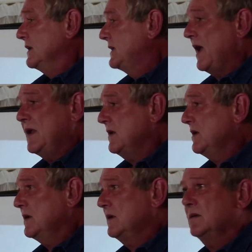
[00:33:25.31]

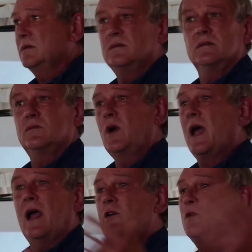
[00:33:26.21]
done what
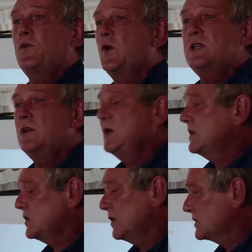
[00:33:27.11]
140
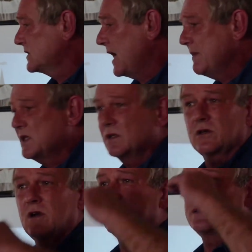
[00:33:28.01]
research times
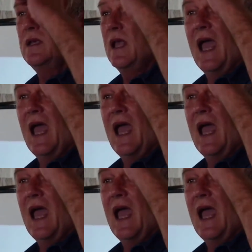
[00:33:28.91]
across